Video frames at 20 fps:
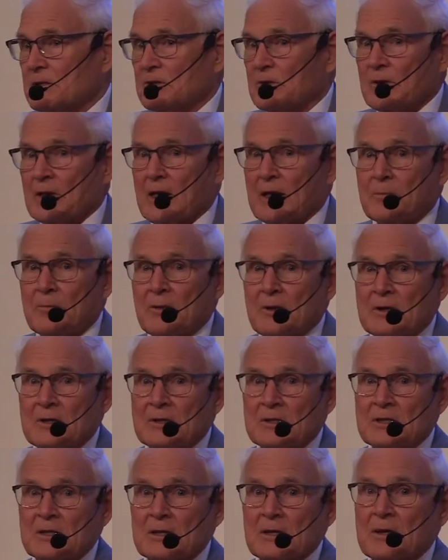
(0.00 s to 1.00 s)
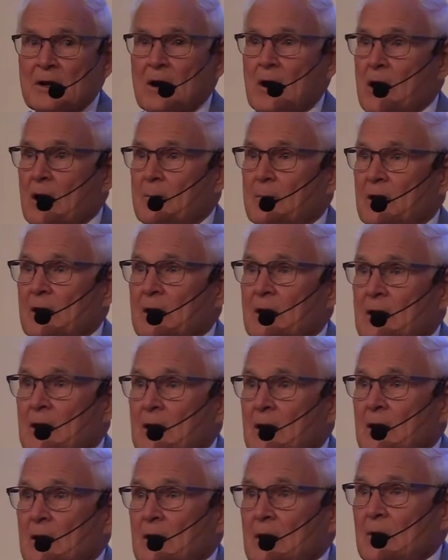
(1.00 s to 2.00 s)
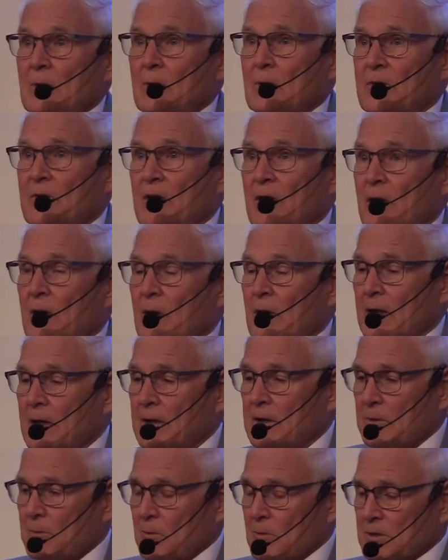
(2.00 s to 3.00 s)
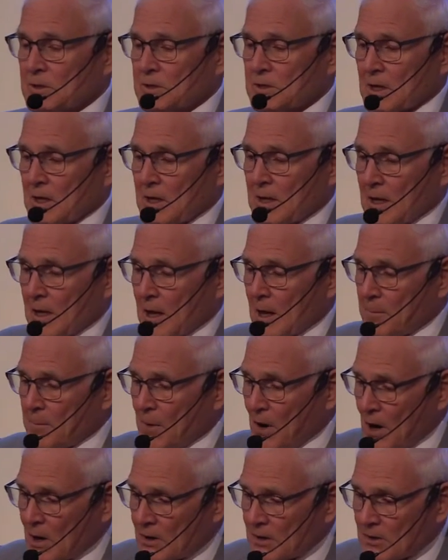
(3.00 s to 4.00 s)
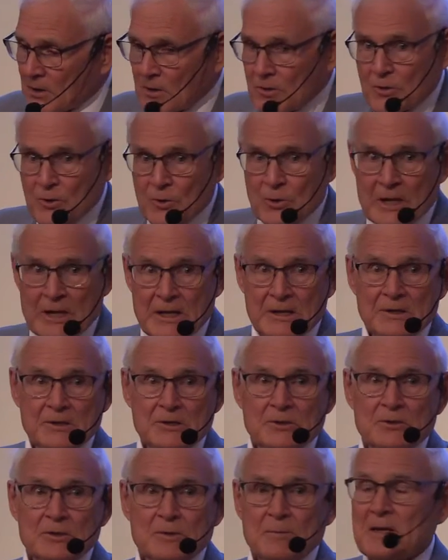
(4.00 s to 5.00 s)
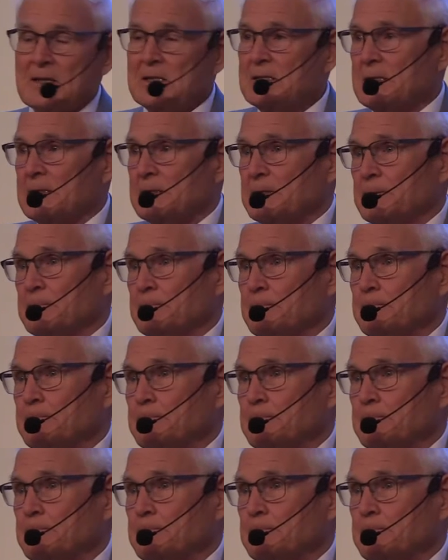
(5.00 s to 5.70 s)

So that put us in harmony with there. And it was a part of the third angel's message.